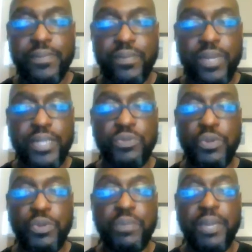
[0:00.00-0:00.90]
Right? So we
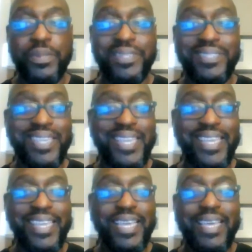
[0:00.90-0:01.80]
want to be able to
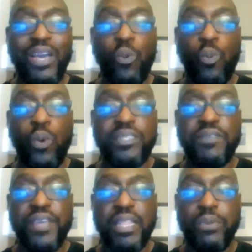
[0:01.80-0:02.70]
see what's
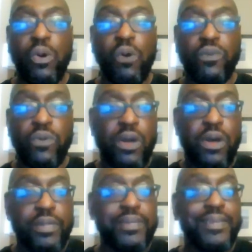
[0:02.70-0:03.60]
available
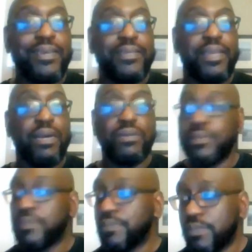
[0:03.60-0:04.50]
overall. Now,
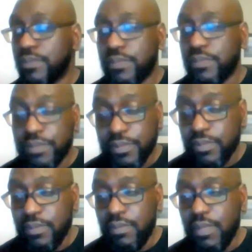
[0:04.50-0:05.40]

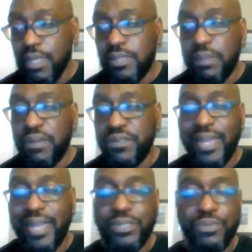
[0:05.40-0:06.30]
some of you
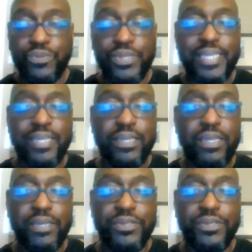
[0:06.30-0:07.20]
guys really didn't
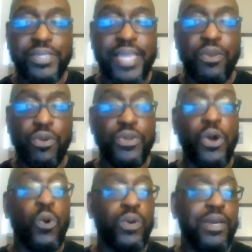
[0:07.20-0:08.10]
understand or
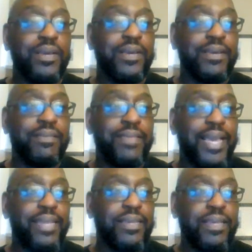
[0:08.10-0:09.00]
know
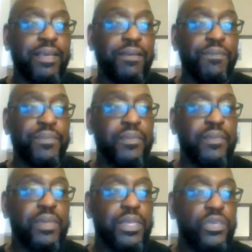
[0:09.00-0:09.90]
that
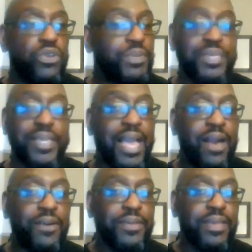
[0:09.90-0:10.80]
you're missing
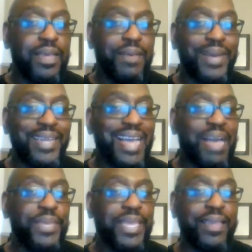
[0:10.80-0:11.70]
out by
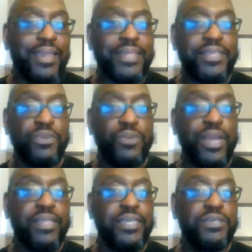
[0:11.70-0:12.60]
not being connected
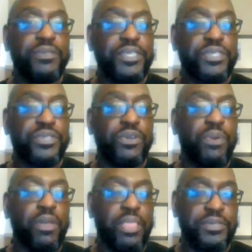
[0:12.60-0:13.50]
directly to these
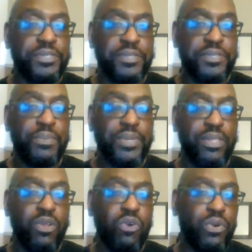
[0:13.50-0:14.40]
third-party logistics company
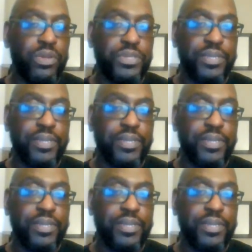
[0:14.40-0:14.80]
load boards.